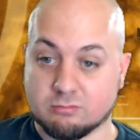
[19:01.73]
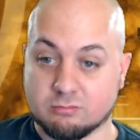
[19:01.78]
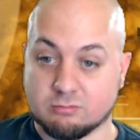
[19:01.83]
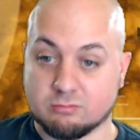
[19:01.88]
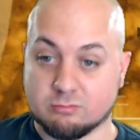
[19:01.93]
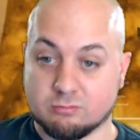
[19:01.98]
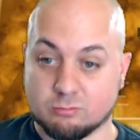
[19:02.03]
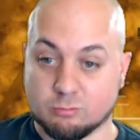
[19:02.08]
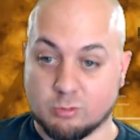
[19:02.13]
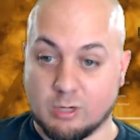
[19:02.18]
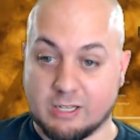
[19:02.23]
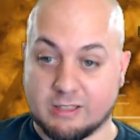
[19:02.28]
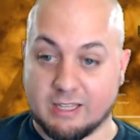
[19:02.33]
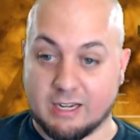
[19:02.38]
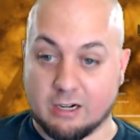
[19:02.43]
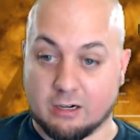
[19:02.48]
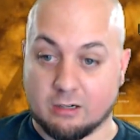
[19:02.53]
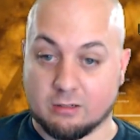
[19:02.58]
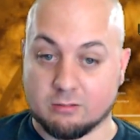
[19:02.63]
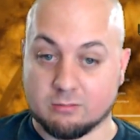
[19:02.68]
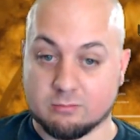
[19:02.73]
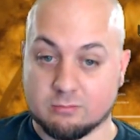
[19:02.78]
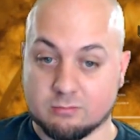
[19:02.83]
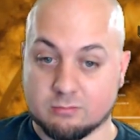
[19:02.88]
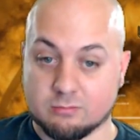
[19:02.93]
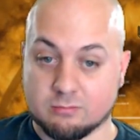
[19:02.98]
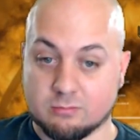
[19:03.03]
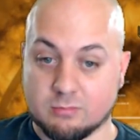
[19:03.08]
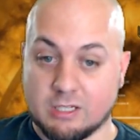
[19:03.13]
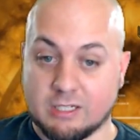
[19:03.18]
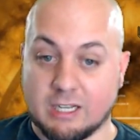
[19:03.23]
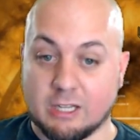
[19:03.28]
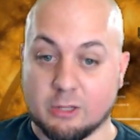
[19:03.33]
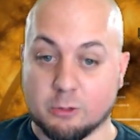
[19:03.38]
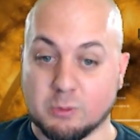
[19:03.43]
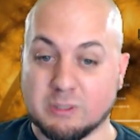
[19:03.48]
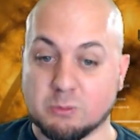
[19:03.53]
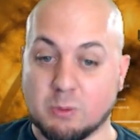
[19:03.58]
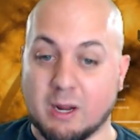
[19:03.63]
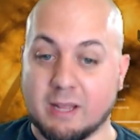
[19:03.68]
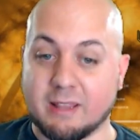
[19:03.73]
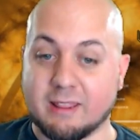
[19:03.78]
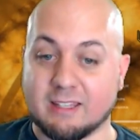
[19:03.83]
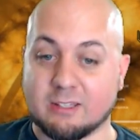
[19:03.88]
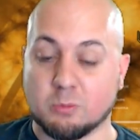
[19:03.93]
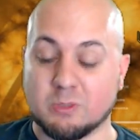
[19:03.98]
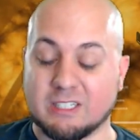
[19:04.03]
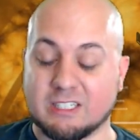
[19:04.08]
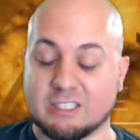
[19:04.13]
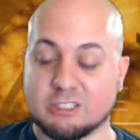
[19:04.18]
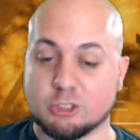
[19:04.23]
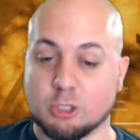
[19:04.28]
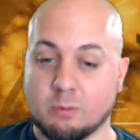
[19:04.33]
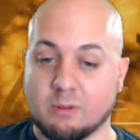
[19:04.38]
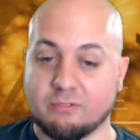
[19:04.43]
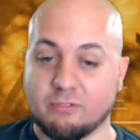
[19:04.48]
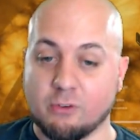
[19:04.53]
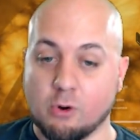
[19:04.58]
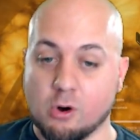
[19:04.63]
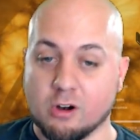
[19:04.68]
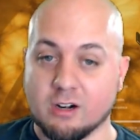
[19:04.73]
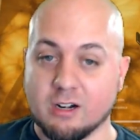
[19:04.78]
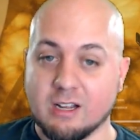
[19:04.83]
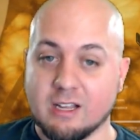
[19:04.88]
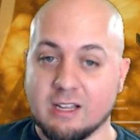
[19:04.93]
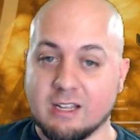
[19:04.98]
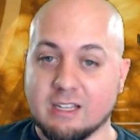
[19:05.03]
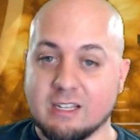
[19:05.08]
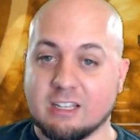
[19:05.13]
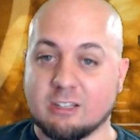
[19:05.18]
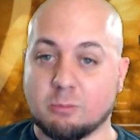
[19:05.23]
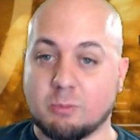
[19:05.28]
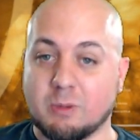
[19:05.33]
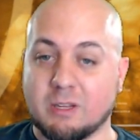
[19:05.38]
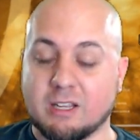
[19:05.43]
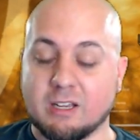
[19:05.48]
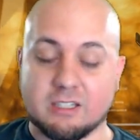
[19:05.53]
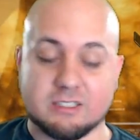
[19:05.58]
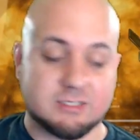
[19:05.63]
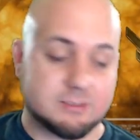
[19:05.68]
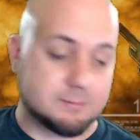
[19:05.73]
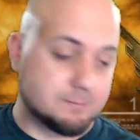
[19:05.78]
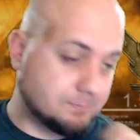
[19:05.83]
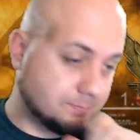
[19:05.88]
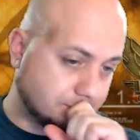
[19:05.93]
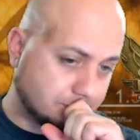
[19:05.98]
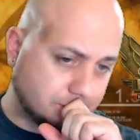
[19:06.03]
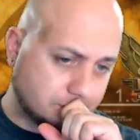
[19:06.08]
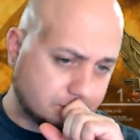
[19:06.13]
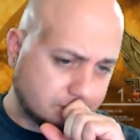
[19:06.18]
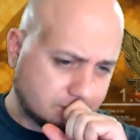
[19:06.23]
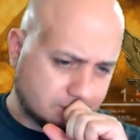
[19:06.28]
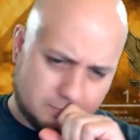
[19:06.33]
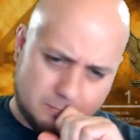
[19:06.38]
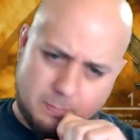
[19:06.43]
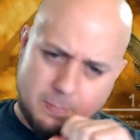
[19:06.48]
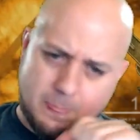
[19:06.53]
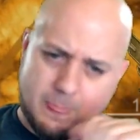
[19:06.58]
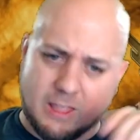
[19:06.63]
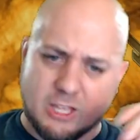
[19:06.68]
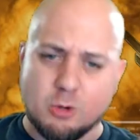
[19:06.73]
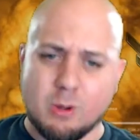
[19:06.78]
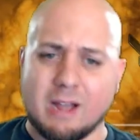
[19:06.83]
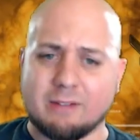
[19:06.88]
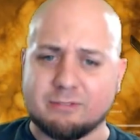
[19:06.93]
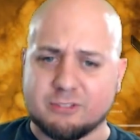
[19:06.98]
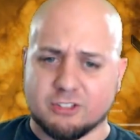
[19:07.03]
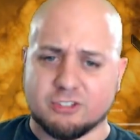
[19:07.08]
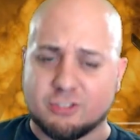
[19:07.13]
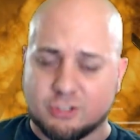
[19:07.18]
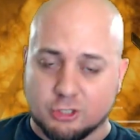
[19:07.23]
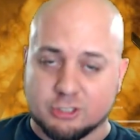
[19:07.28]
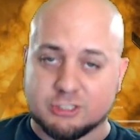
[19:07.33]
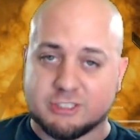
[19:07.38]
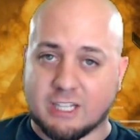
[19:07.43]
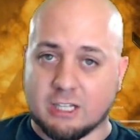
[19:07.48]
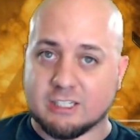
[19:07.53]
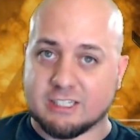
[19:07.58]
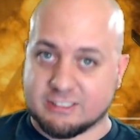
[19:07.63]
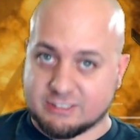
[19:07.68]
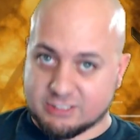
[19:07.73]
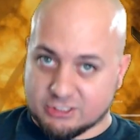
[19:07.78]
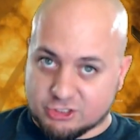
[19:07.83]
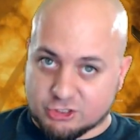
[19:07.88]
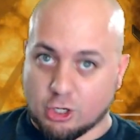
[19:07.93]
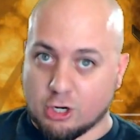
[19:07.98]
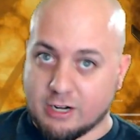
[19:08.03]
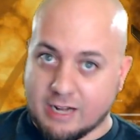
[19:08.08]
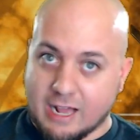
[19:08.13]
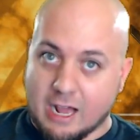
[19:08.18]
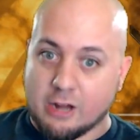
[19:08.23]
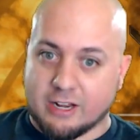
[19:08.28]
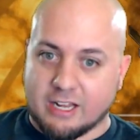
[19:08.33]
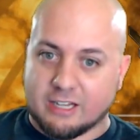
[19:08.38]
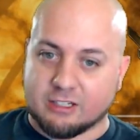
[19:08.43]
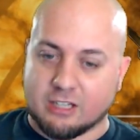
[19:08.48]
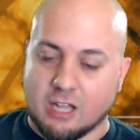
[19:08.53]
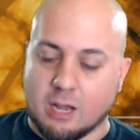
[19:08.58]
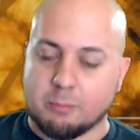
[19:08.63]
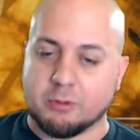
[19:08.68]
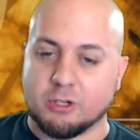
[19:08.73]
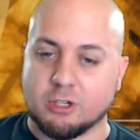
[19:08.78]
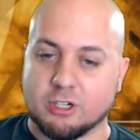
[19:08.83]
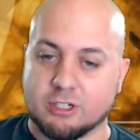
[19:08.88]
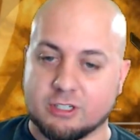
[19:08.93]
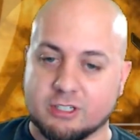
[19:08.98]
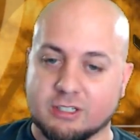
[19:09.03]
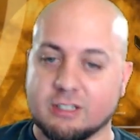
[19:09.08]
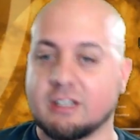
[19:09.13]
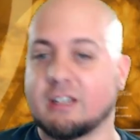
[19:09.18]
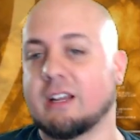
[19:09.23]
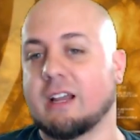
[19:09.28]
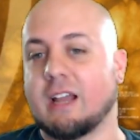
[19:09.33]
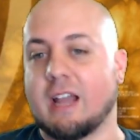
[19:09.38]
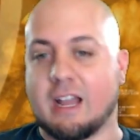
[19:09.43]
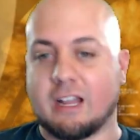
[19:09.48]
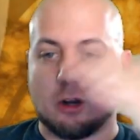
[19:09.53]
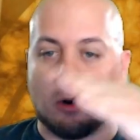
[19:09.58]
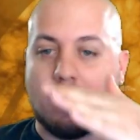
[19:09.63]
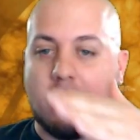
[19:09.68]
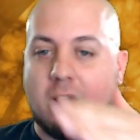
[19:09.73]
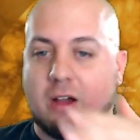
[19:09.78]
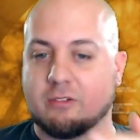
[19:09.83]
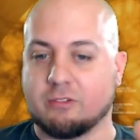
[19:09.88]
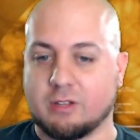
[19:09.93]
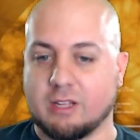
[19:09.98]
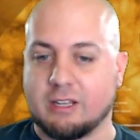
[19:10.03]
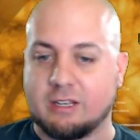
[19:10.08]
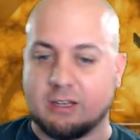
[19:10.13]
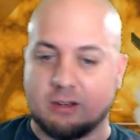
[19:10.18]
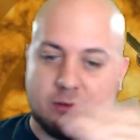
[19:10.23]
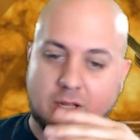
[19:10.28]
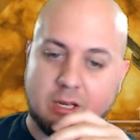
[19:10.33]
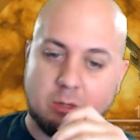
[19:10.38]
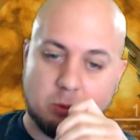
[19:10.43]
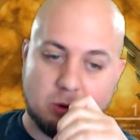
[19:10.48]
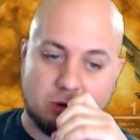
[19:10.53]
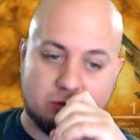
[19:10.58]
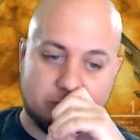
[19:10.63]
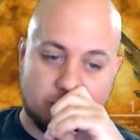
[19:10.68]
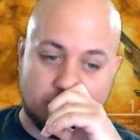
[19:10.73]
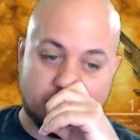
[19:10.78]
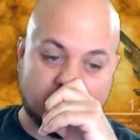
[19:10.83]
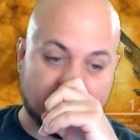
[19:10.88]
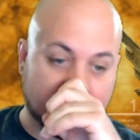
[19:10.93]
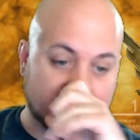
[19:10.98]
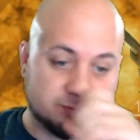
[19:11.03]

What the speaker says: right there. Now, the reason why this one didn't show before is because you're telling it to start out at Kapanook and go out anywhere further.